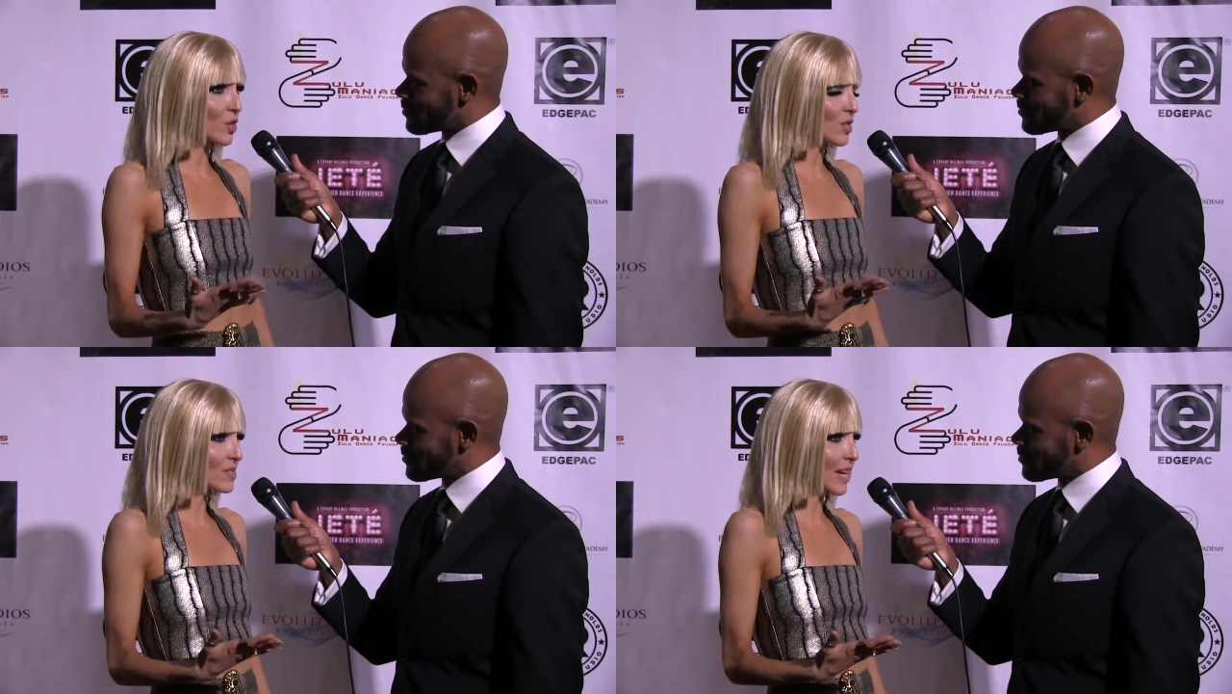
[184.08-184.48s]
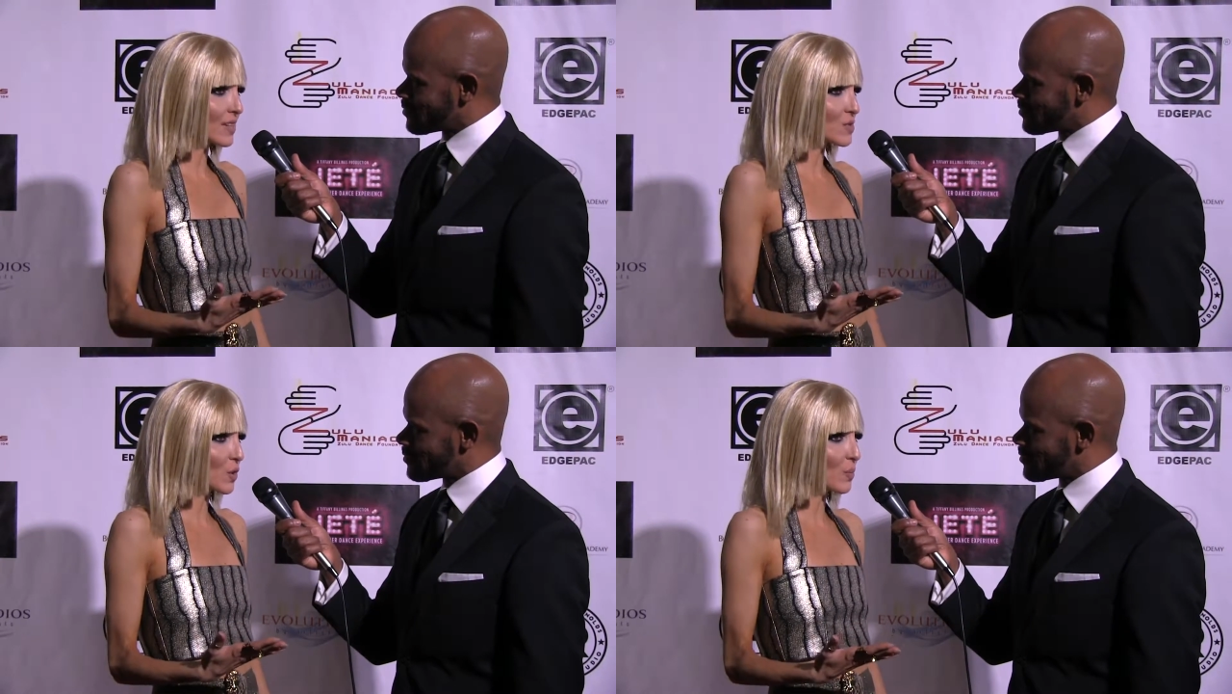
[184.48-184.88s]
Speaker 1: you're a
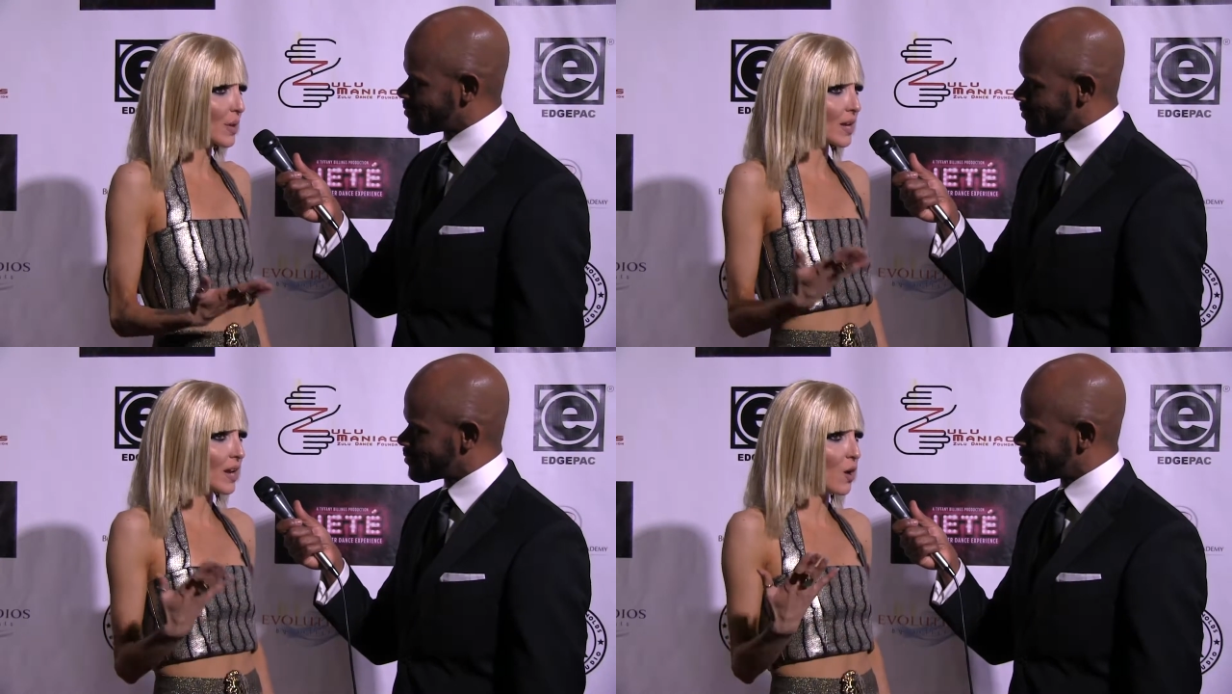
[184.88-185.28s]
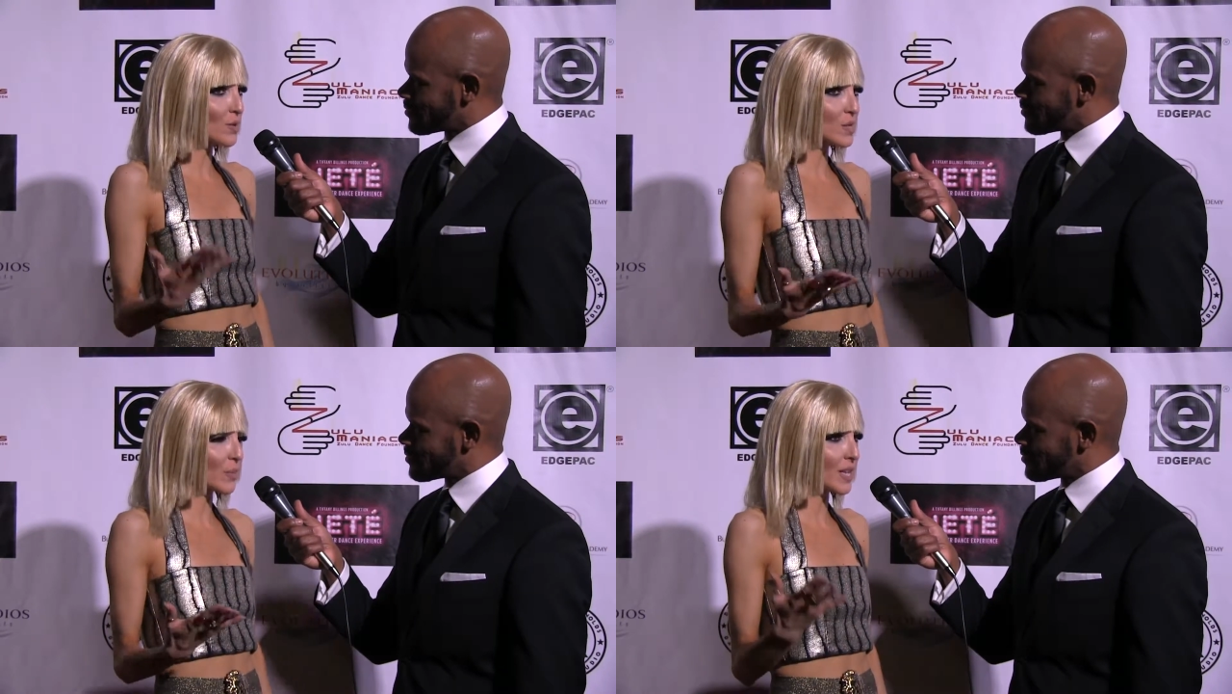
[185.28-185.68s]
dancer, but
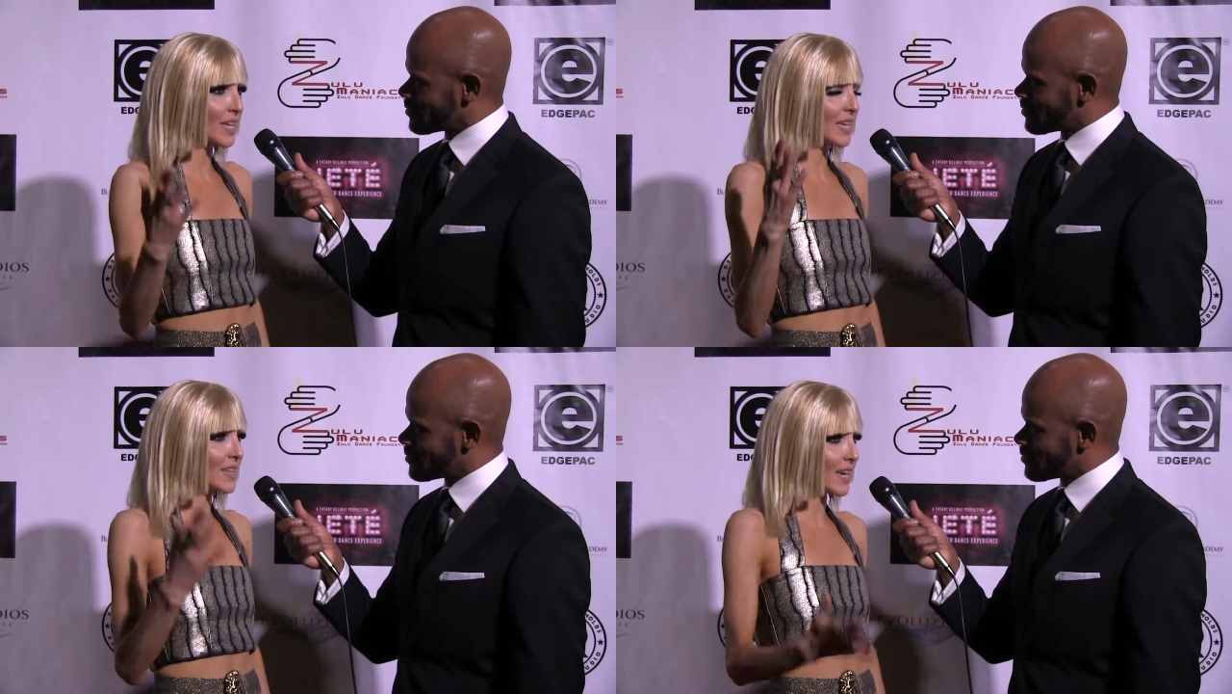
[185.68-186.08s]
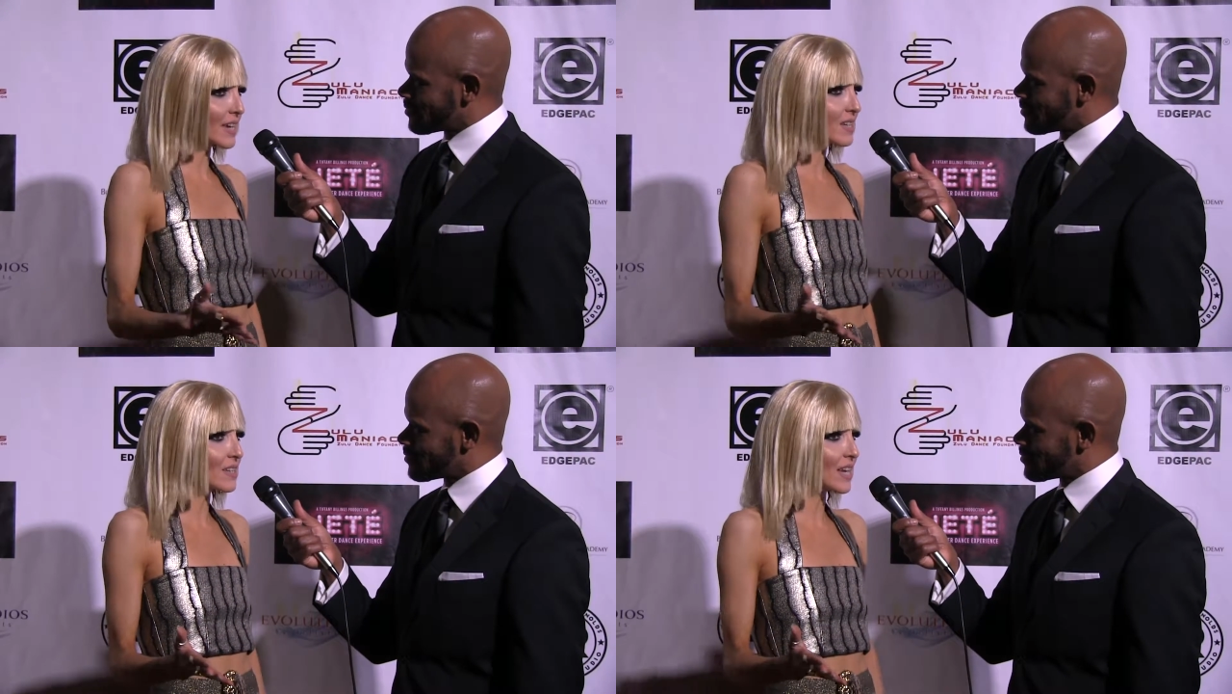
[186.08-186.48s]
ultimately at the
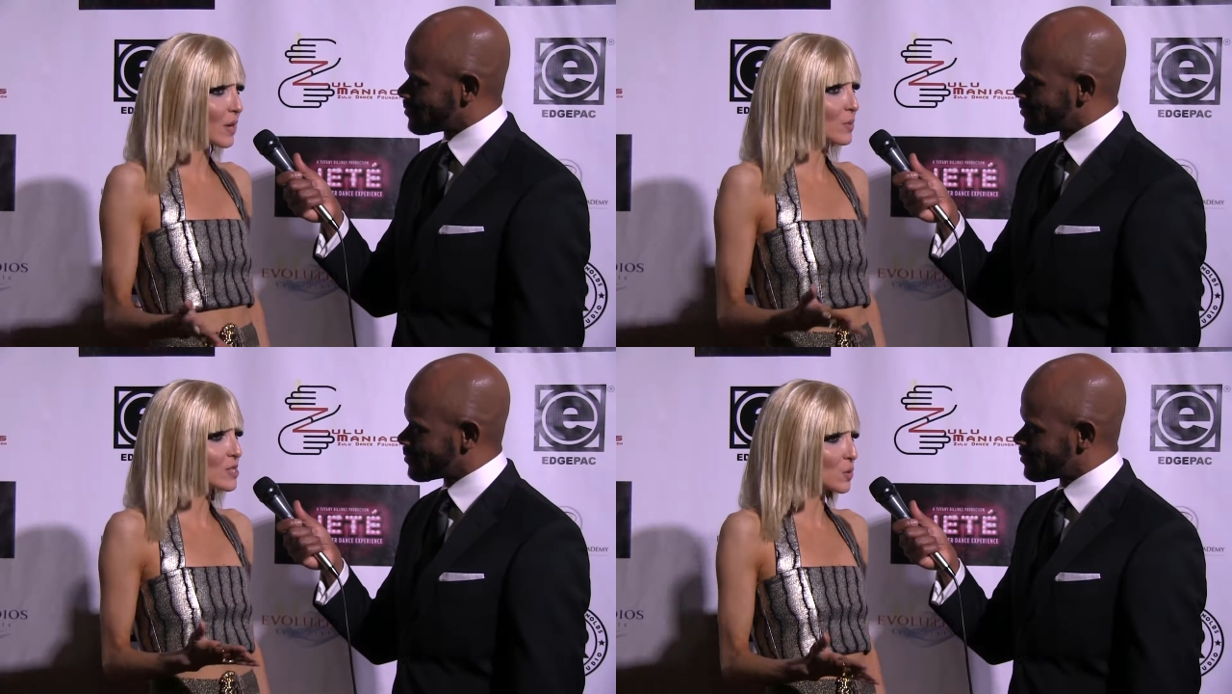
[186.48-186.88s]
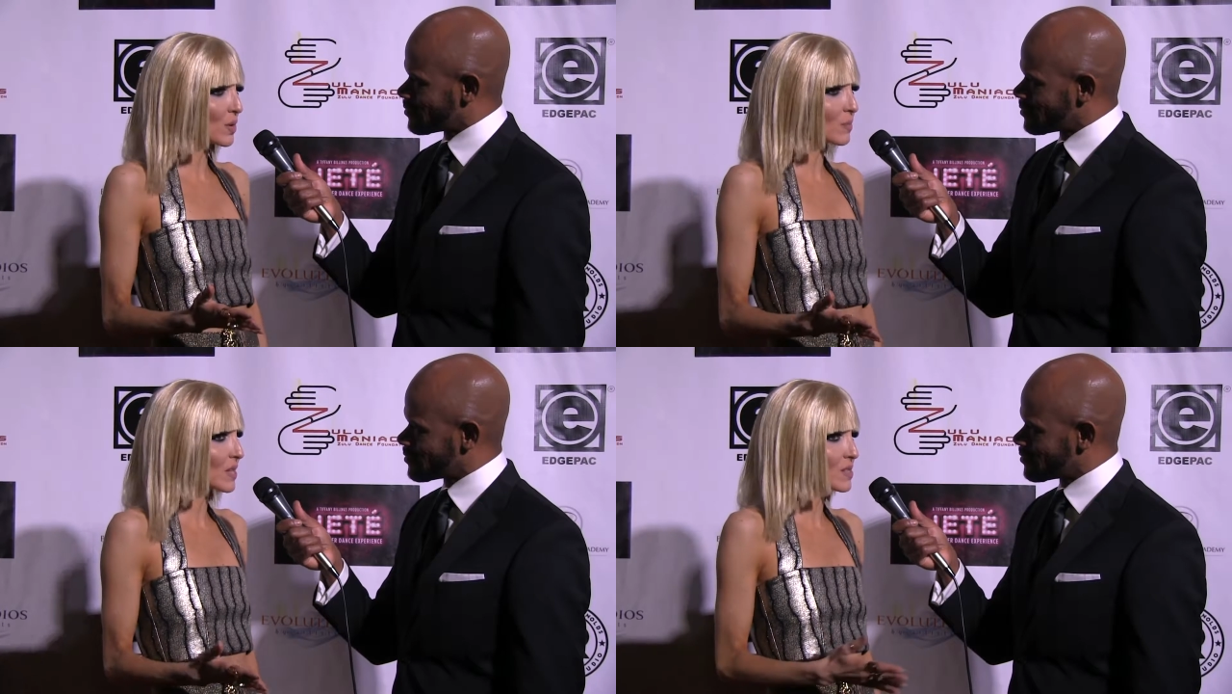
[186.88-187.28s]
end of the day we
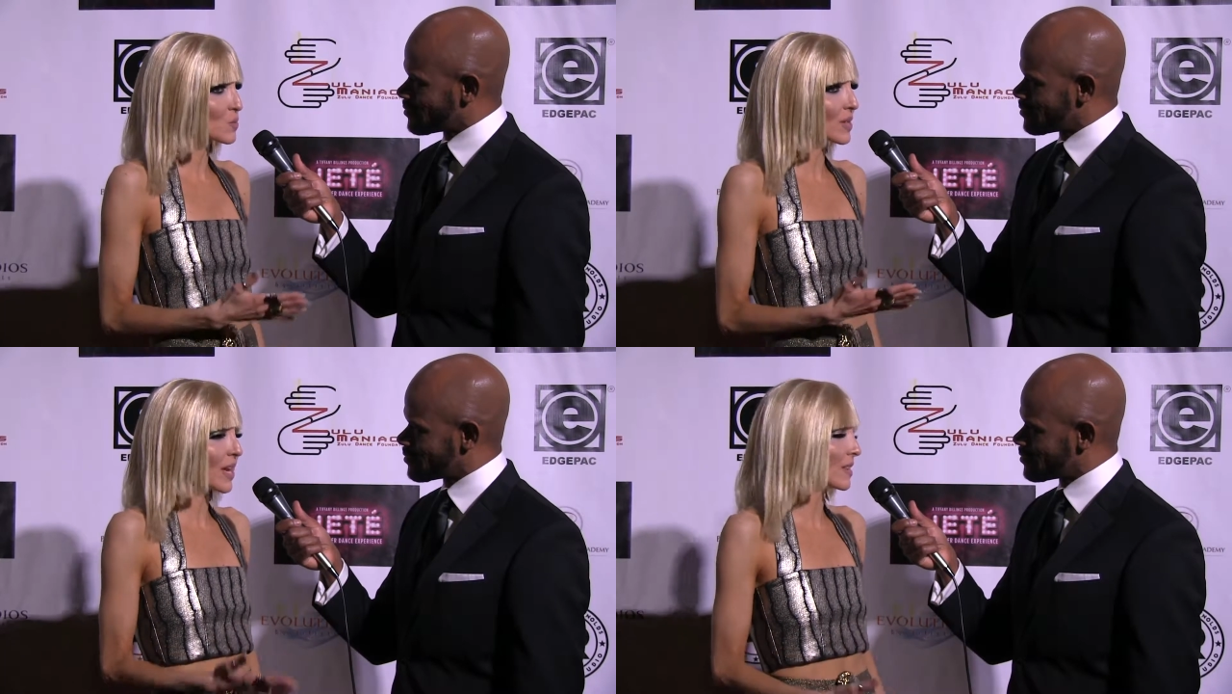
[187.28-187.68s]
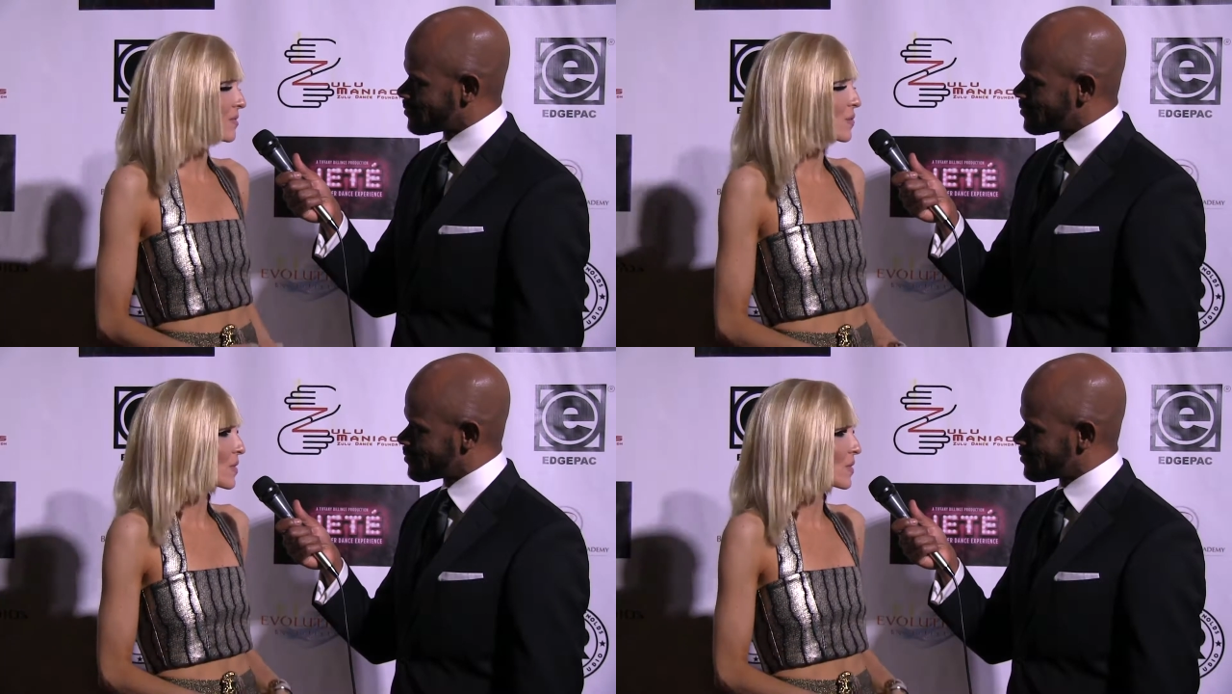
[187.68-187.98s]
do it because we can't live